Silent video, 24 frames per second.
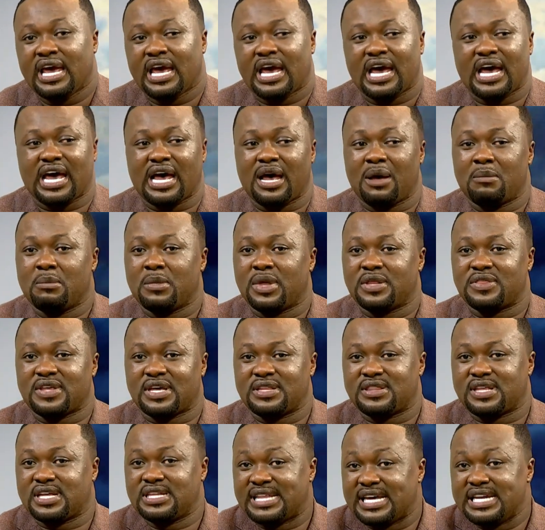
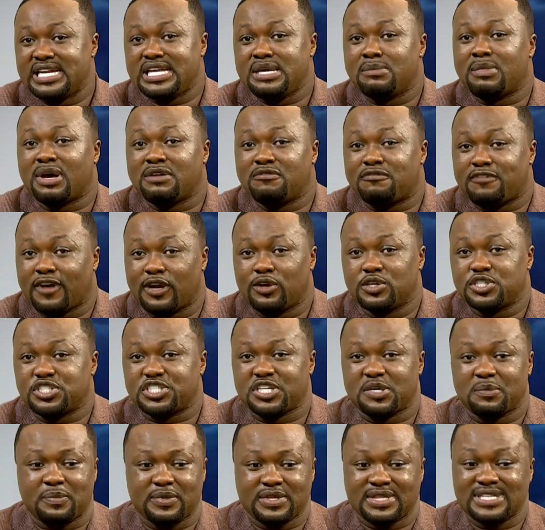The Nieman
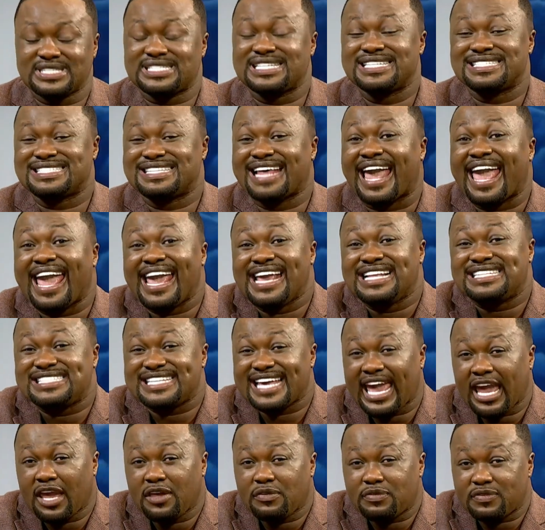Fellowship, this is the
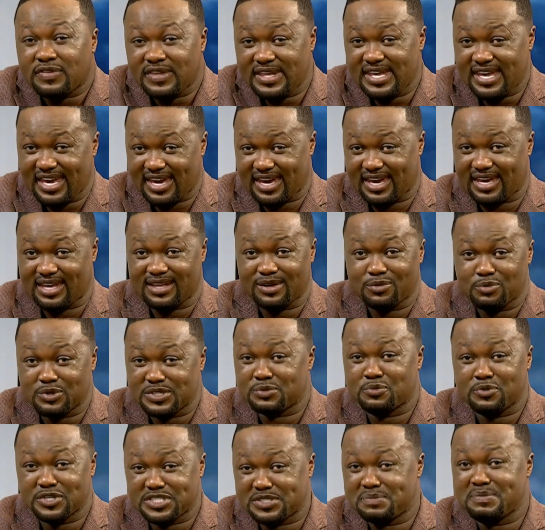88th year,
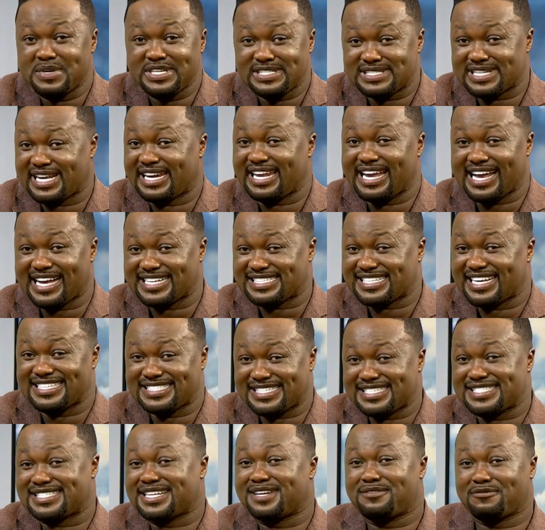which means that it has
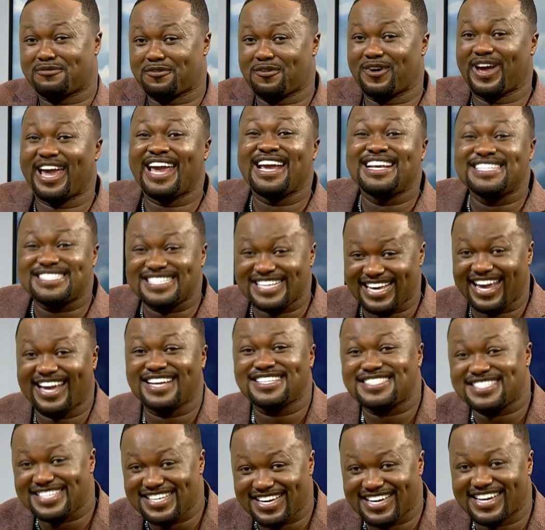existed for
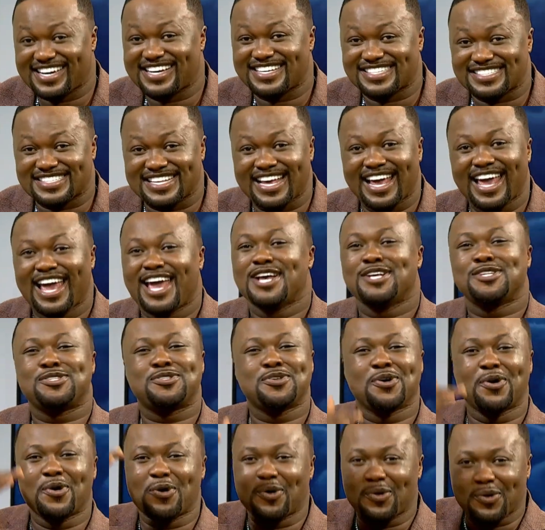88 years.
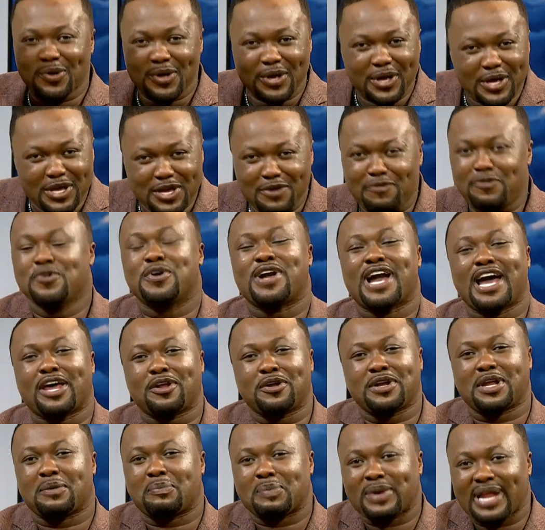So if you
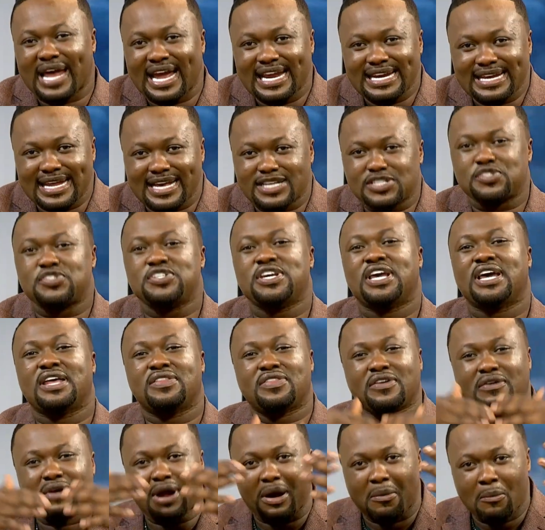cannot apply next year,
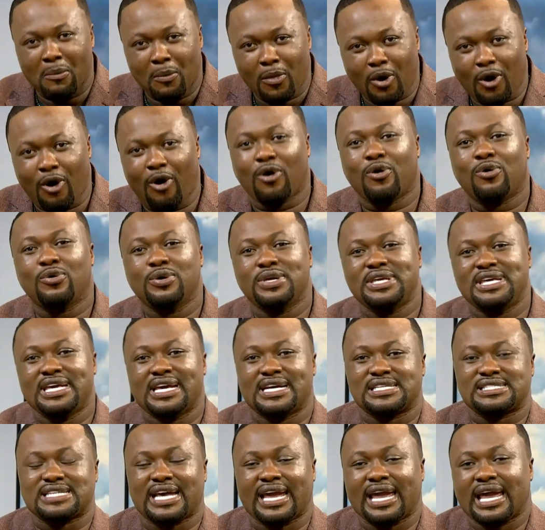there are more
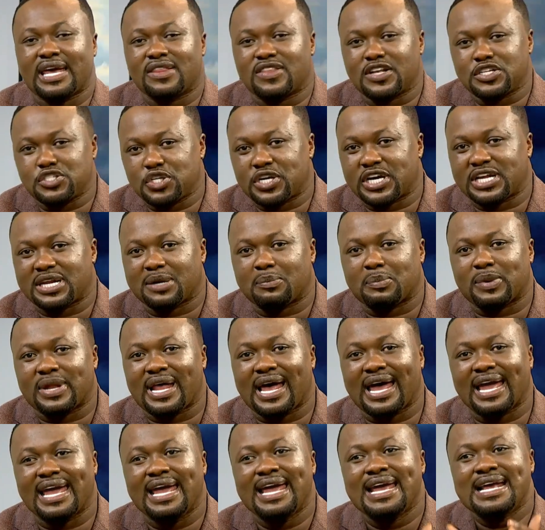years ahead that you can
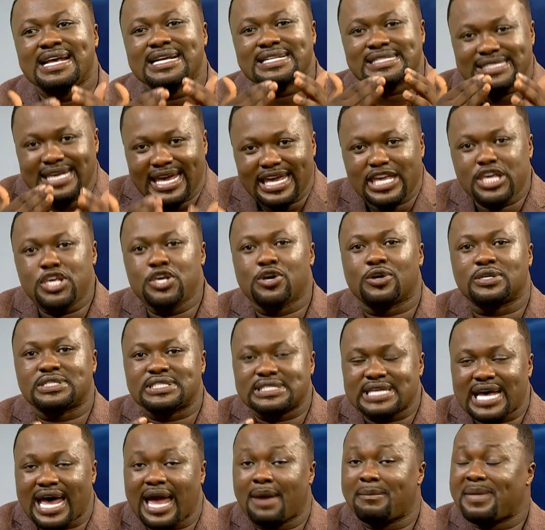apply. Take your
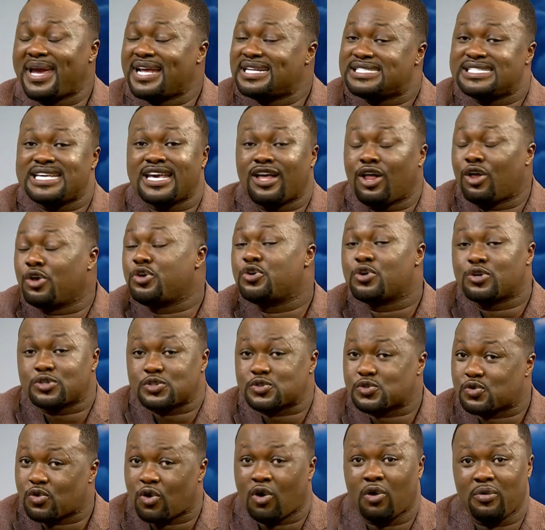time and tell your
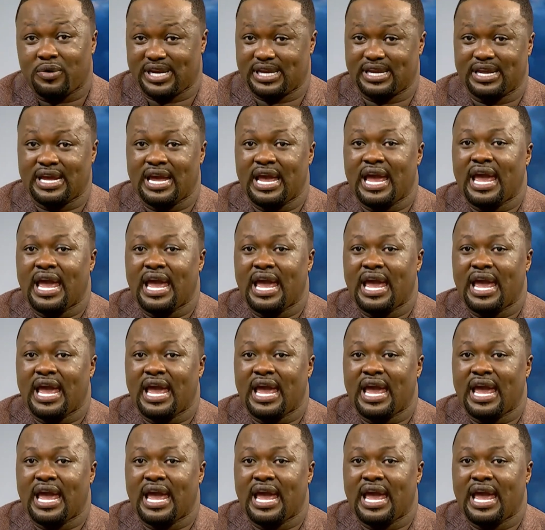story.